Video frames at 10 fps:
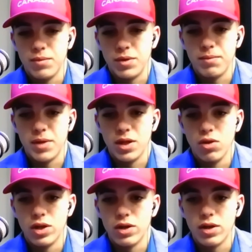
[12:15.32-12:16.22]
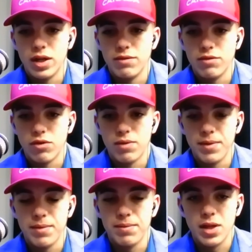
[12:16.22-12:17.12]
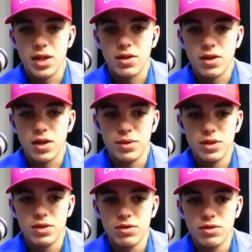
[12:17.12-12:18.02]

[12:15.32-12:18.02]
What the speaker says: with my lawyer, I informed them that I would